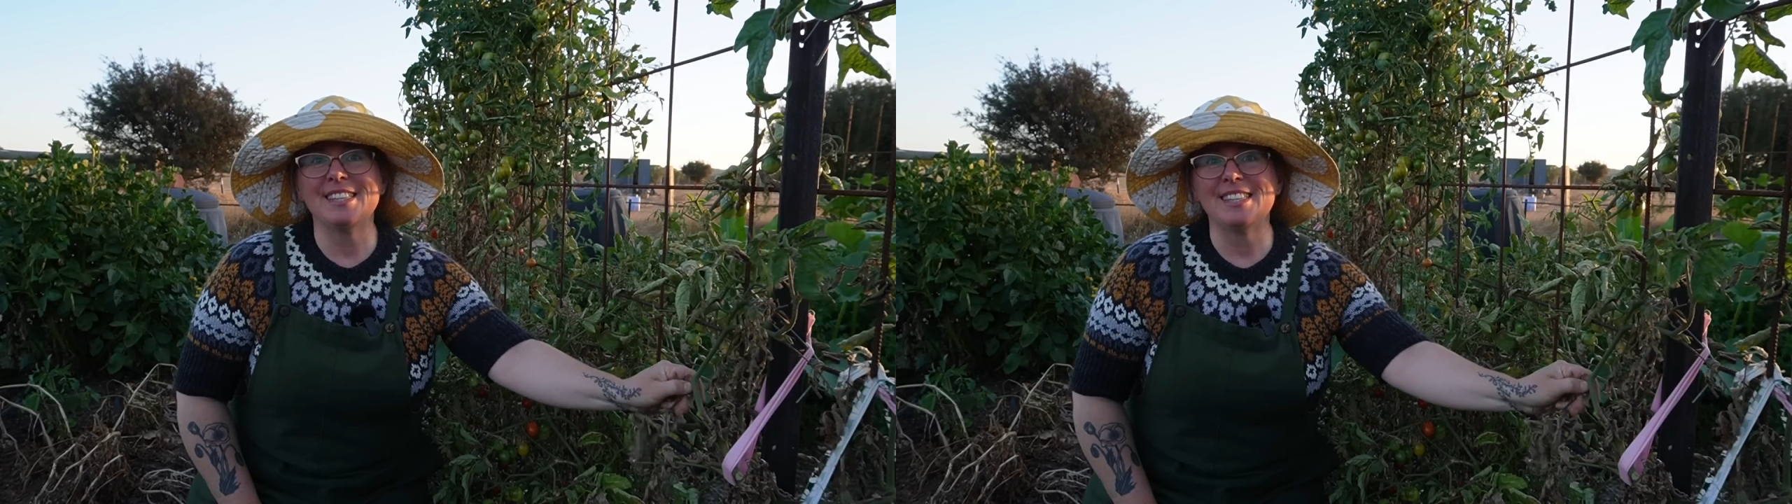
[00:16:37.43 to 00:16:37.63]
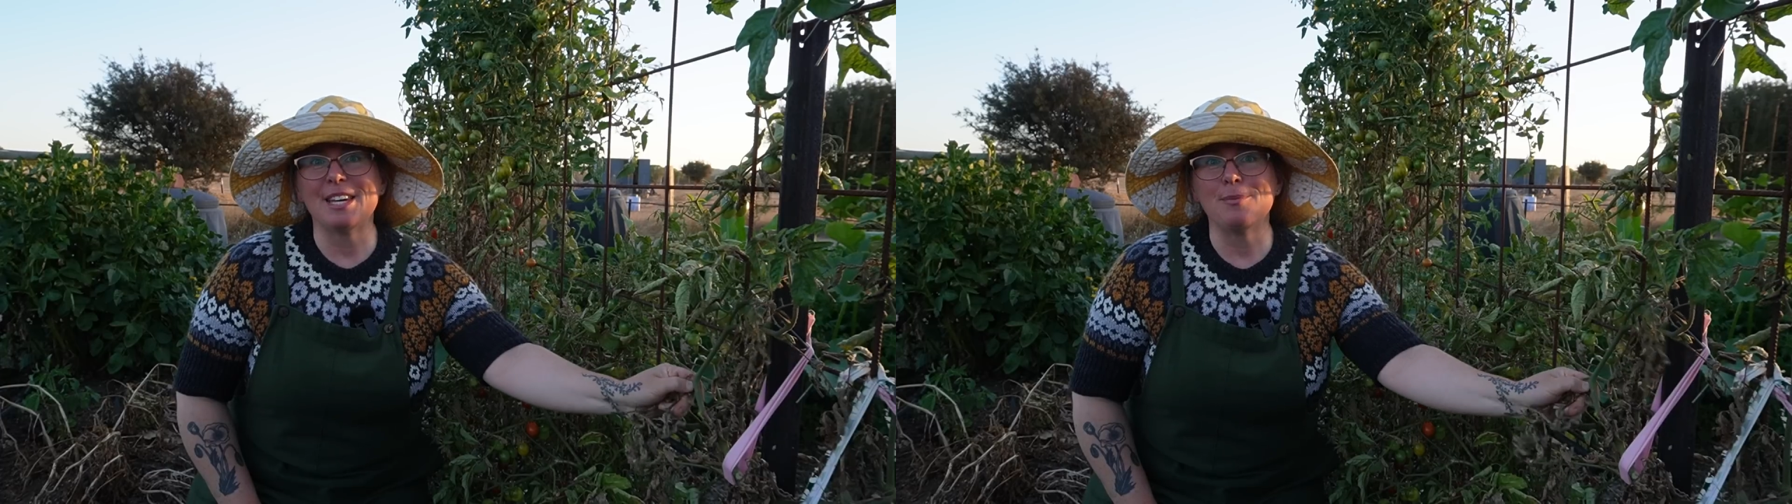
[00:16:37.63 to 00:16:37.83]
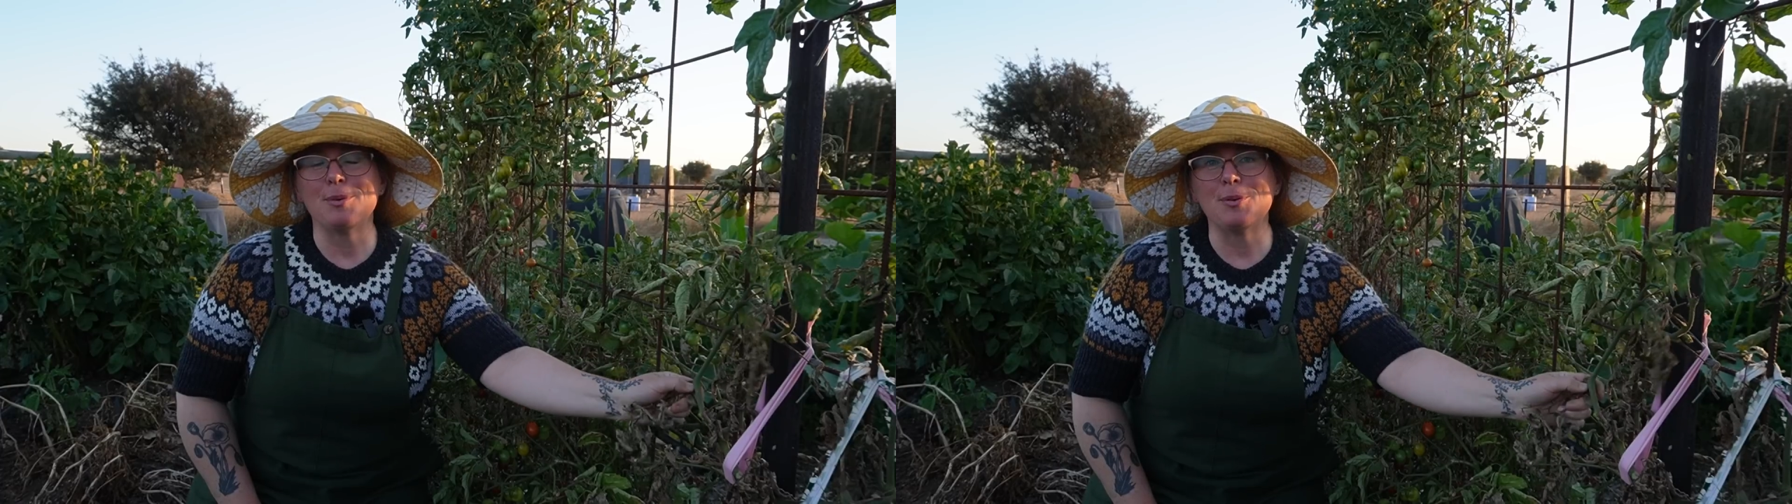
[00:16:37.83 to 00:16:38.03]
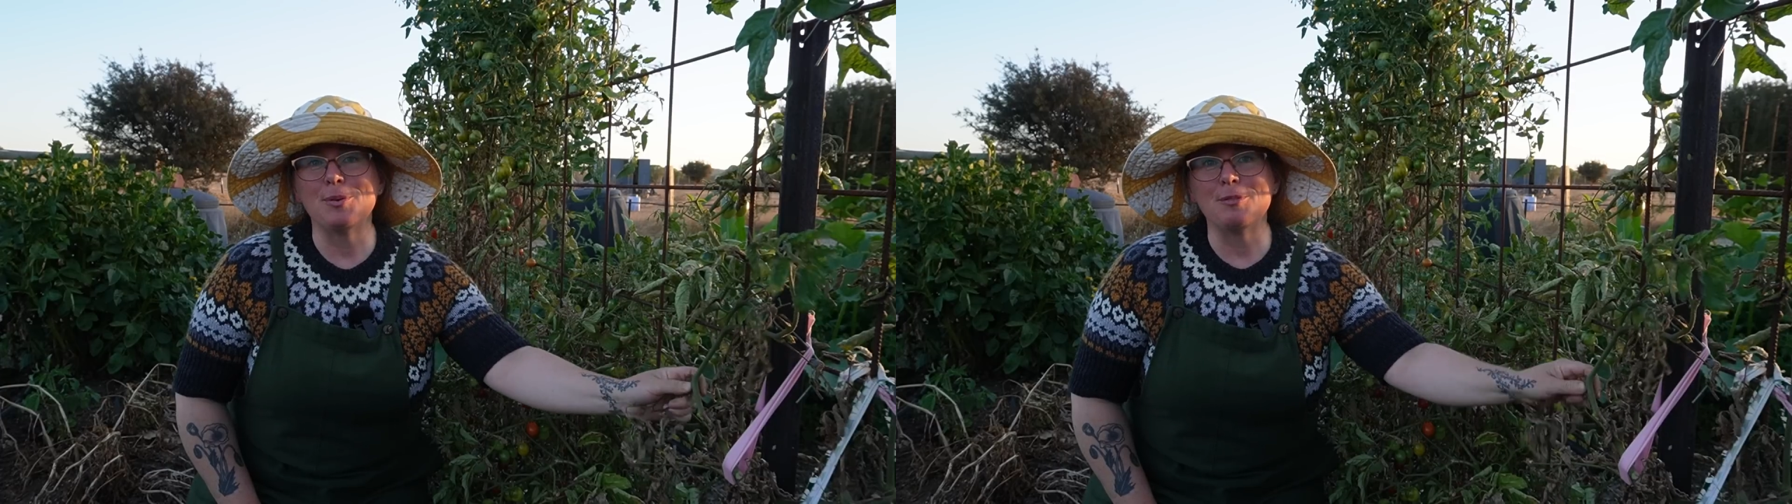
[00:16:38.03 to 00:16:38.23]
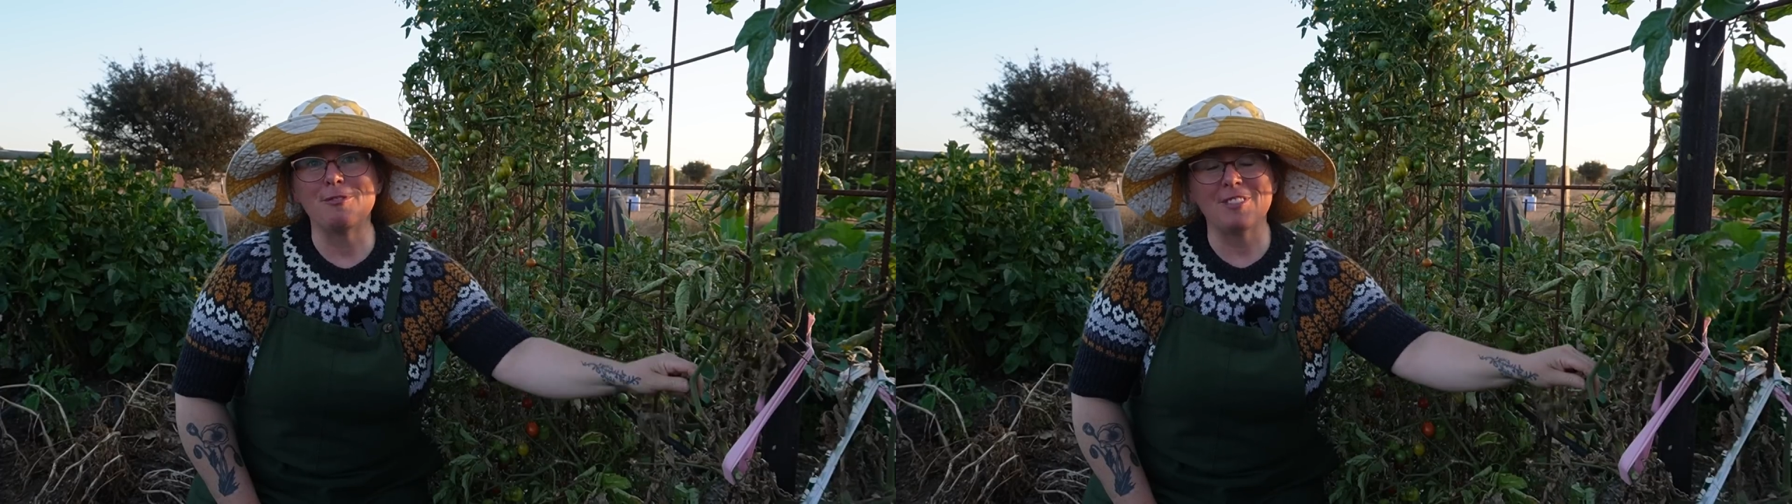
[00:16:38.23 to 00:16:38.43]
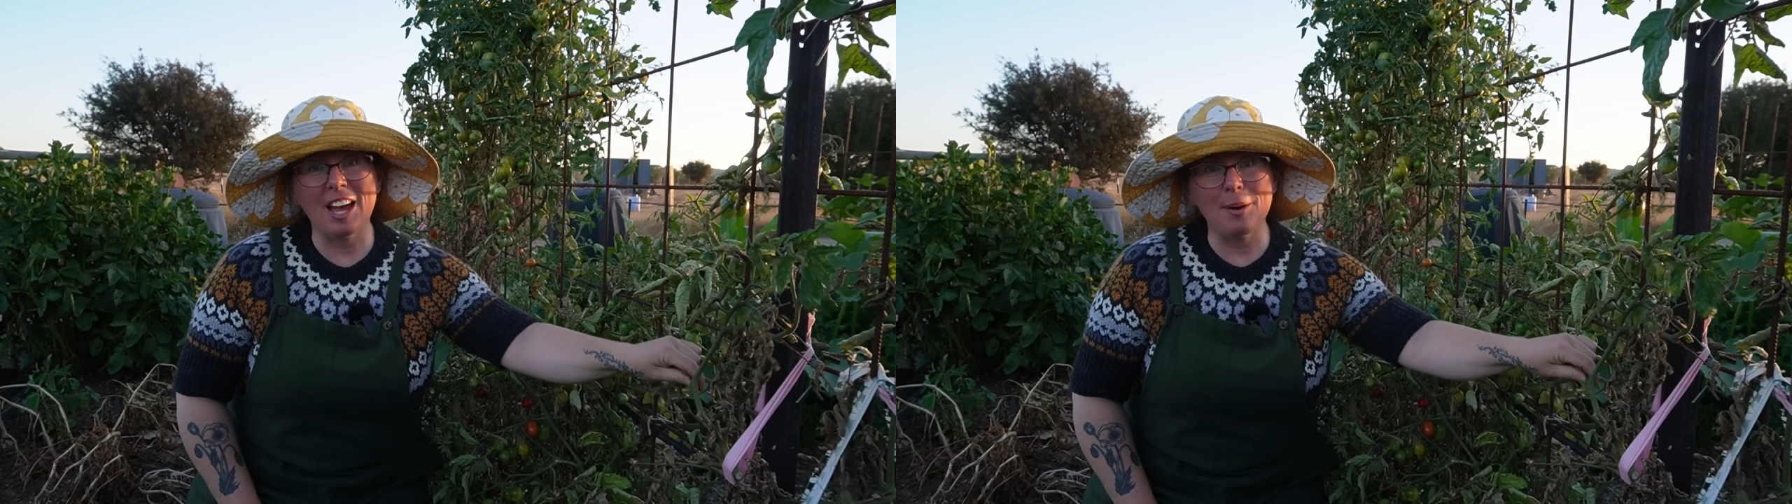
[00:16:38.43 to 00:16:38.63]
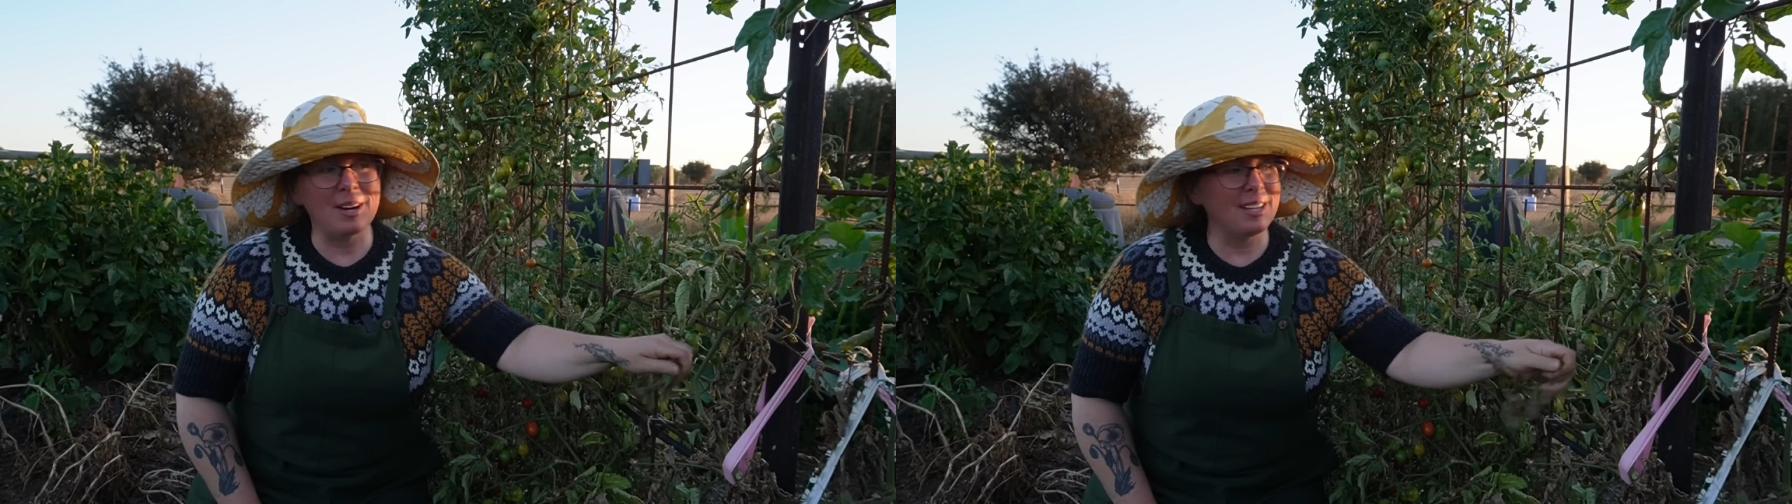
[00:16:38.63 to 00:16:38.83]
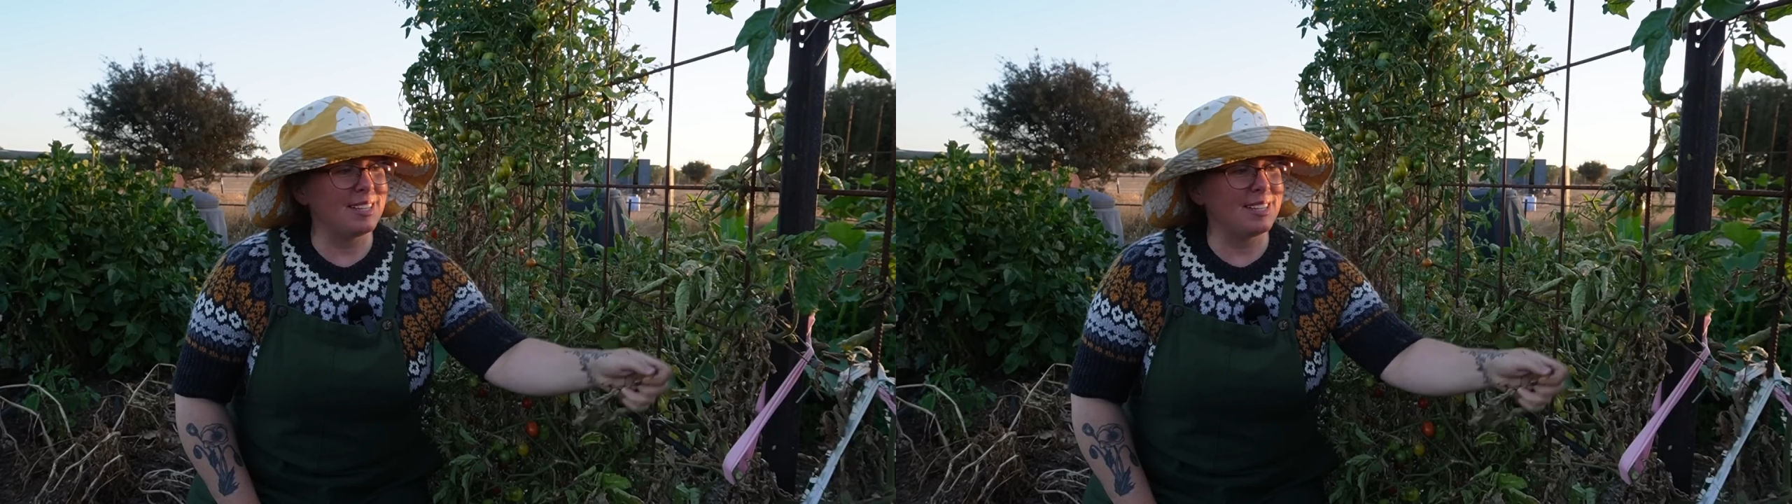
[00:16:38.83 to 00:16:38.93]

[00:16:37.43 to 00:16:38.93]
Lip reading: they will flower